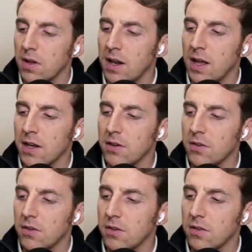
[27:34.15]
like
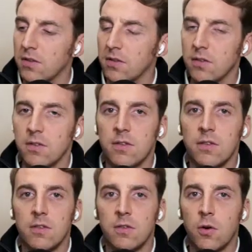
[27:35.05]

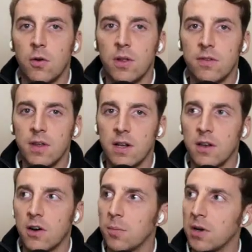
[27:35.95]
not only
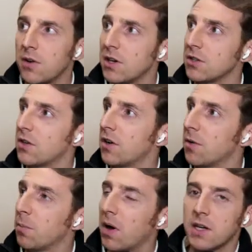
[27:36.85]
secondary but
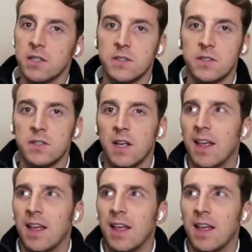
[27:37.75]
tertiary markets,